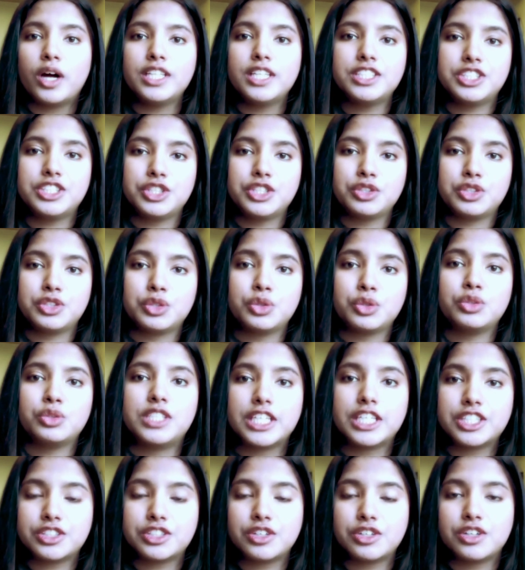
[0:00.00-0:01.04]
once you do
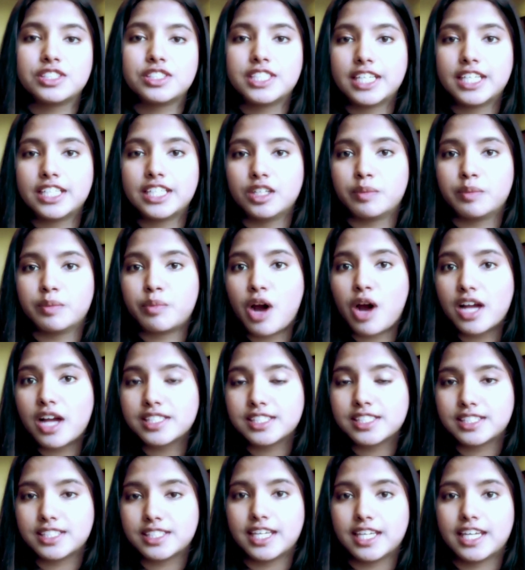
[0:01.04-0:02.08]
digital signal
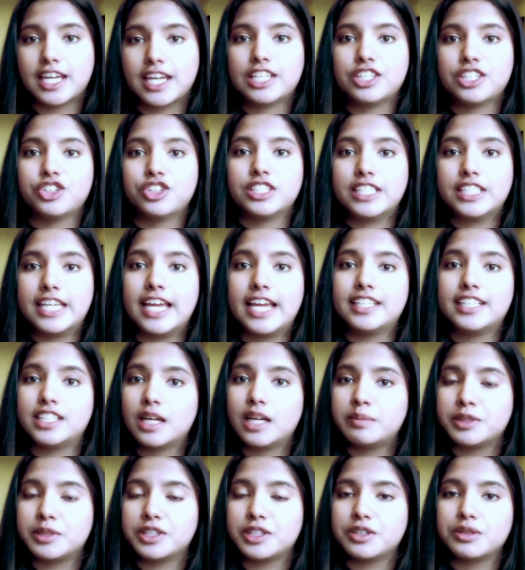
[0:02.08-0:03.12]
processing in your
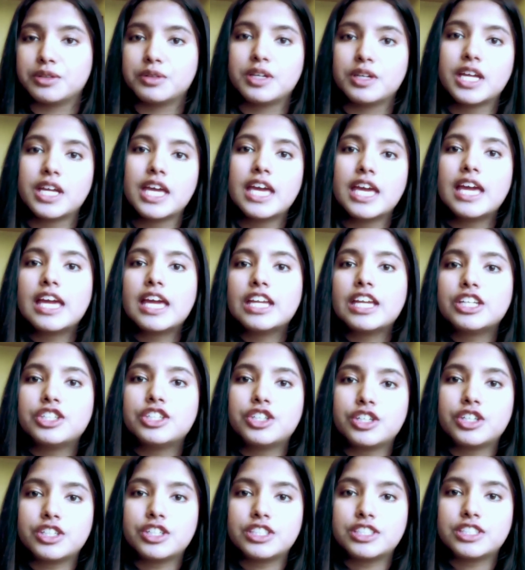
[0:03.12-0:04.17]
DAW,
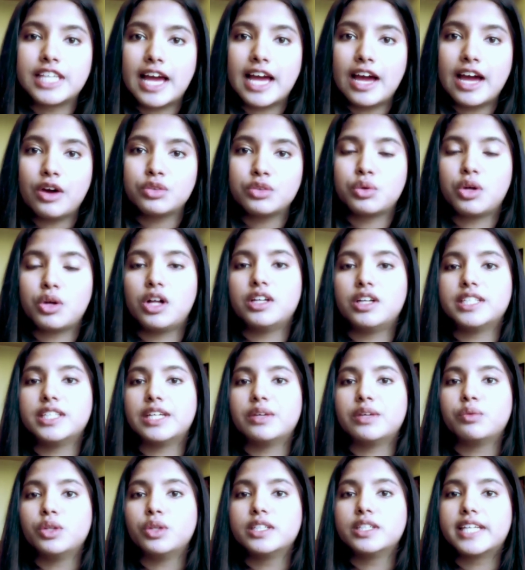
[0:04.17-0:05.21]
your sound
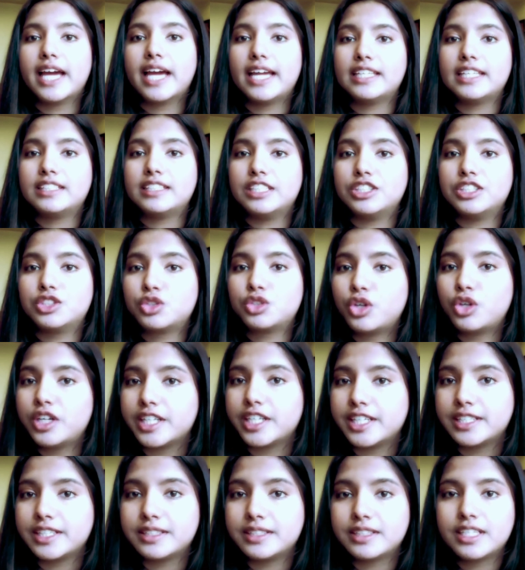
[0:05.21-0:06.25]
quality will get
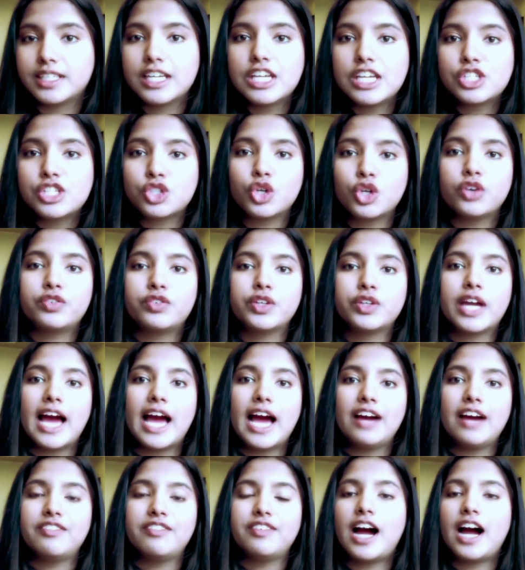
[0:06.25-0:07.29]
distorted. So if you
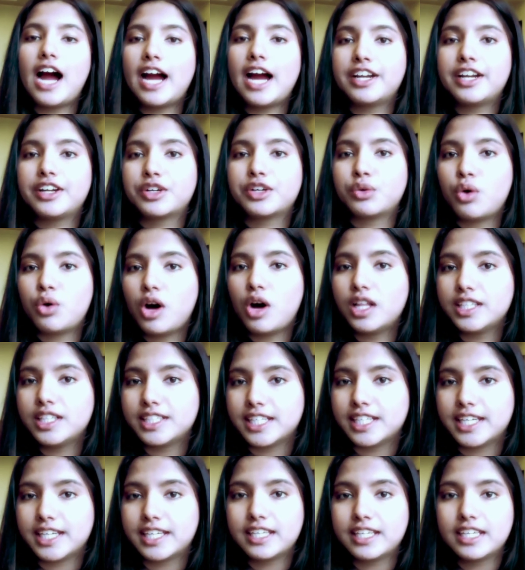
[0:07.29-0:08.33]
have a higher
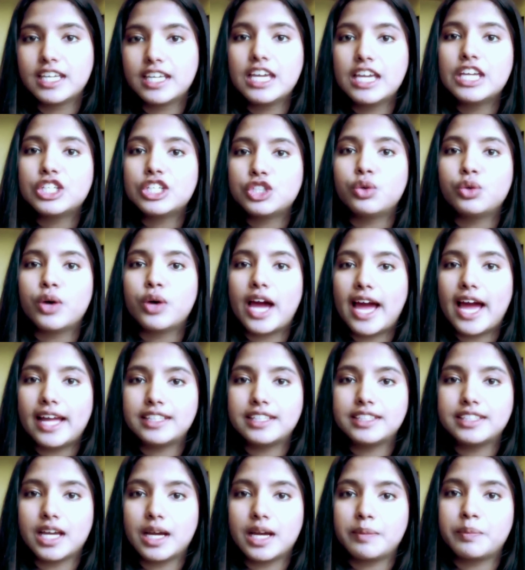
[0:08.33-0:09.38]
quality, you
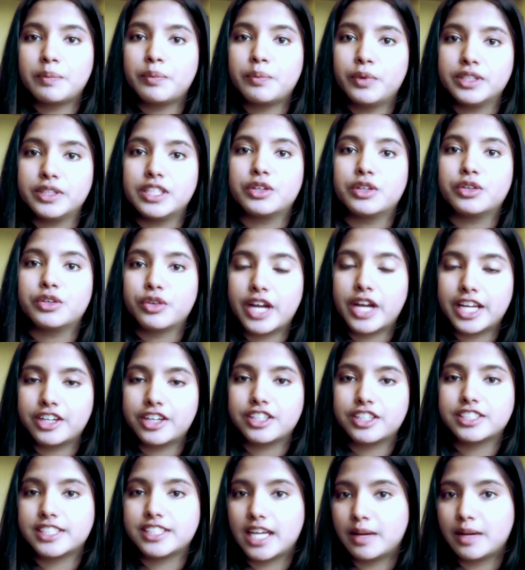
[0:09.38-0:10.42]
end up with a
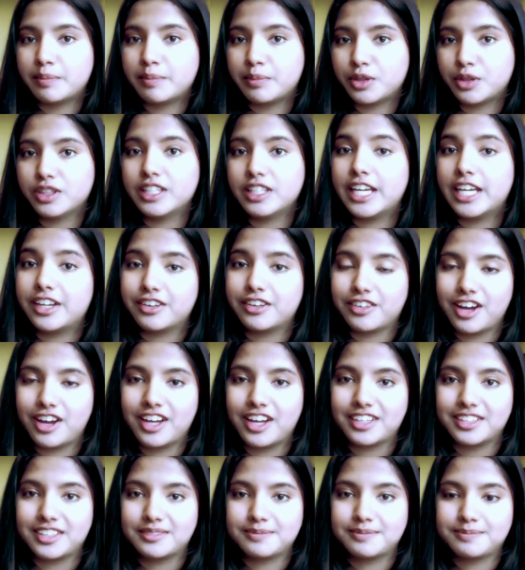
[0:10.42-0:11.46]
greater sample later
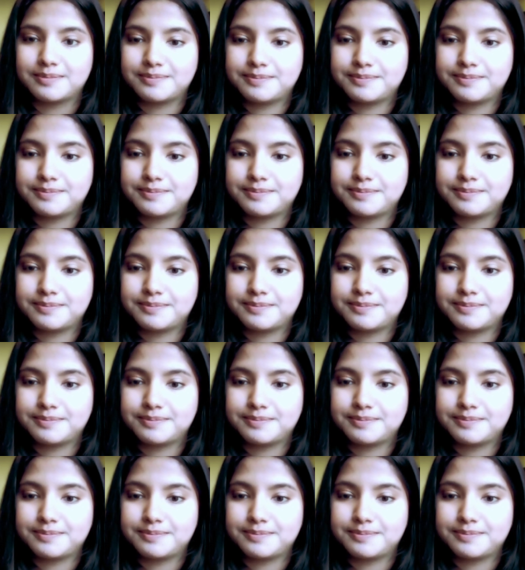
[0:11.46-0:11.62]
on.